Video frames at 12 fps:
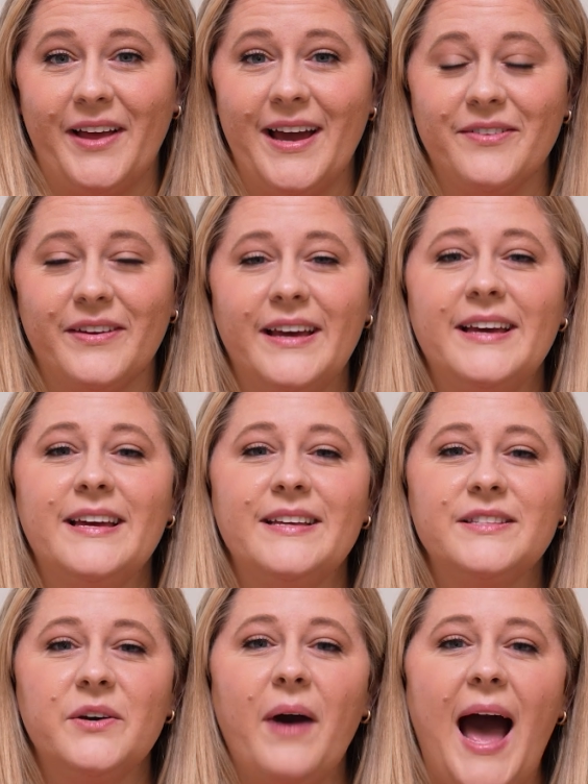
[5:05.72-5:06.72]
life?
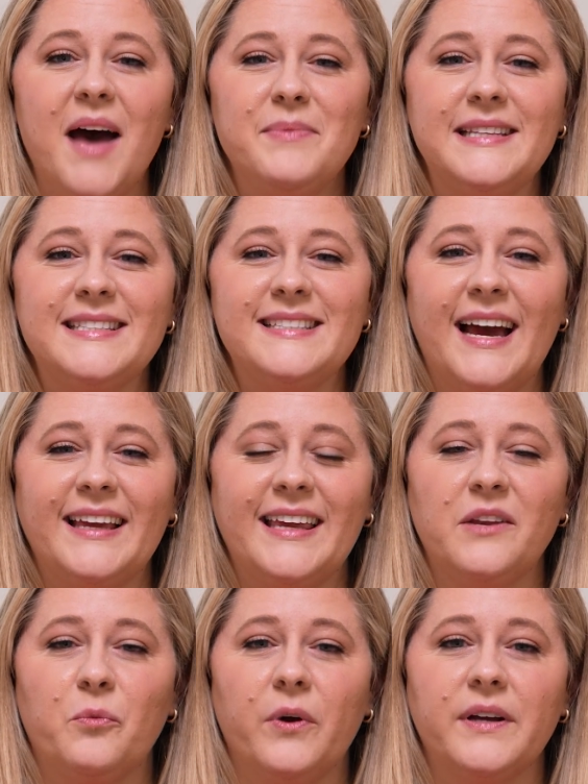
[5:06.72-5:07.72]
So, habit
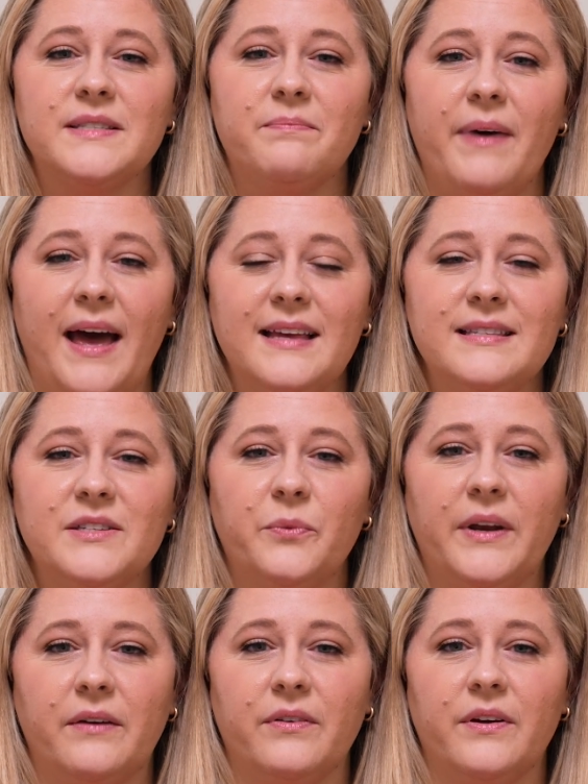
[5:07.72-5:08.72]
stacking works best
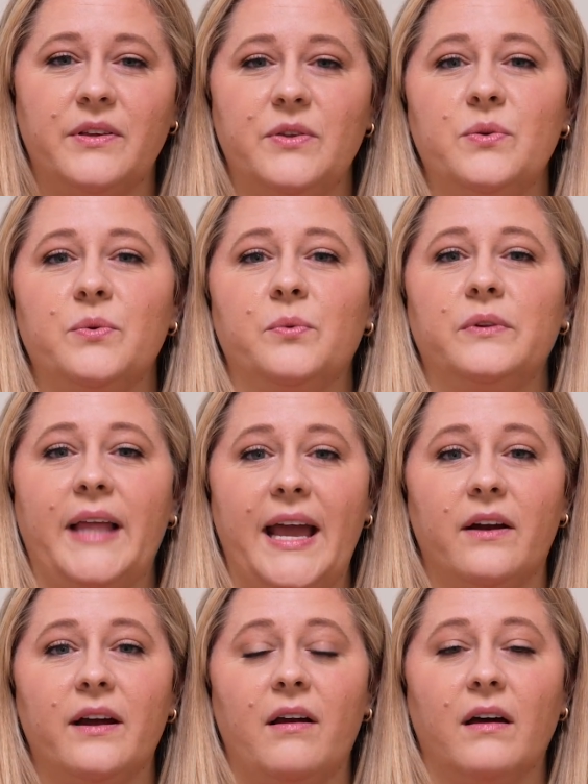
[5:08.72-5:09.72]
whenever you
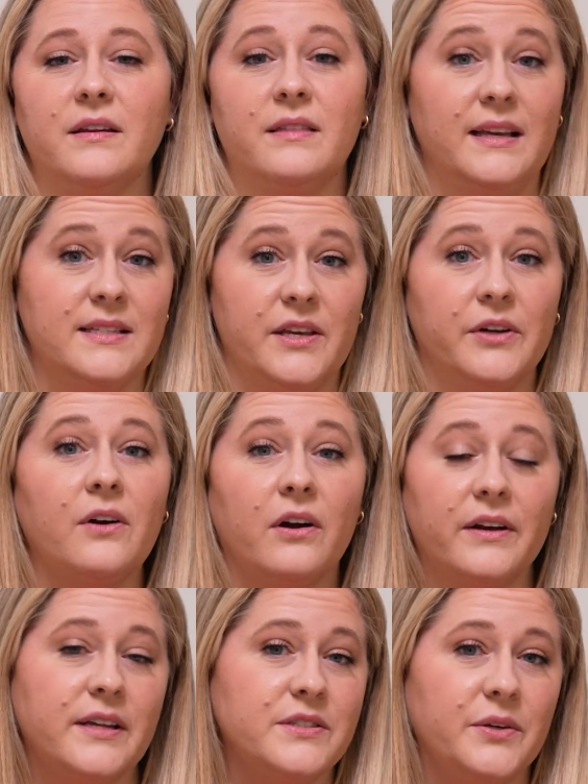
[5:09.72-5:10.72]
layer it onto things that you're
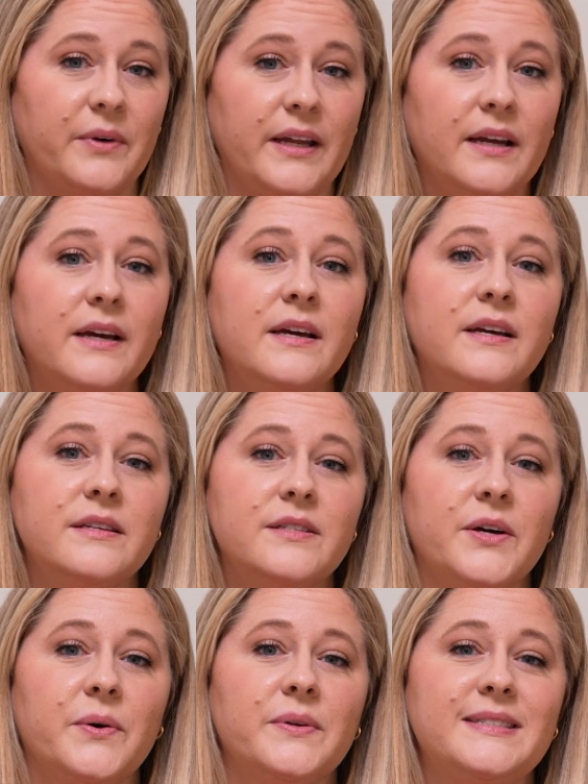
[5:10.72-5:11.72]
already doing.
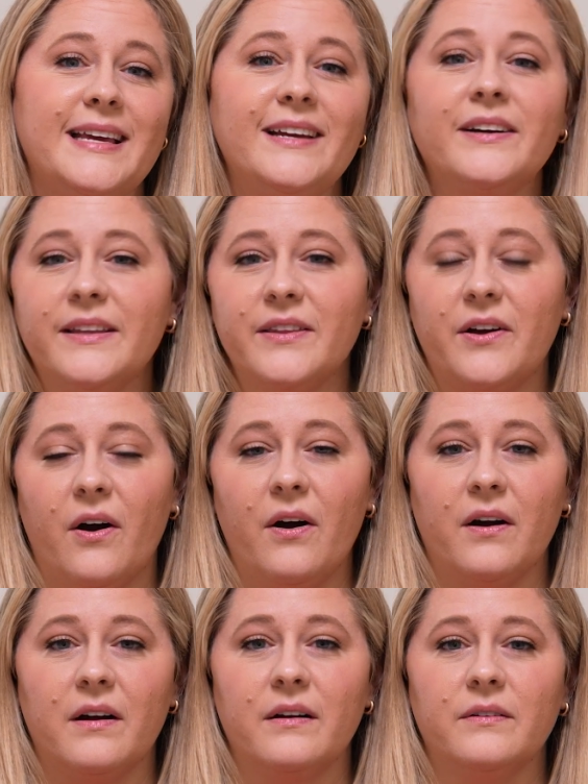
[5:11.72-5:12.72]
So, say you're in the
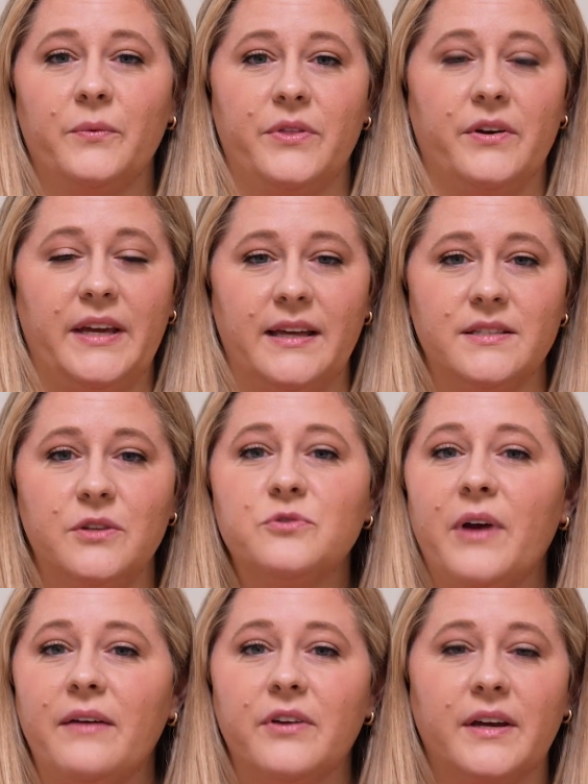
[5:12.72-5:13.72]
car with your kids and you
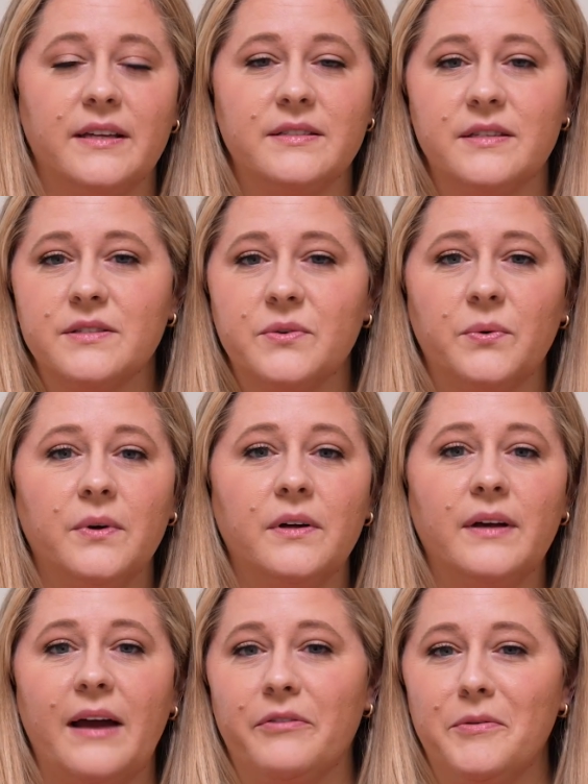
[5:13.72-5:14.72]
drive your kids to
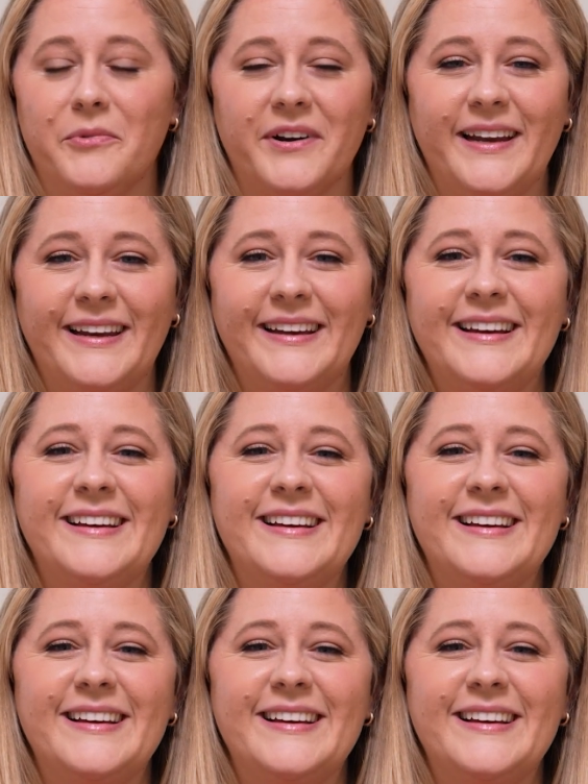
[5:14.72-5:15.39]
school every morning.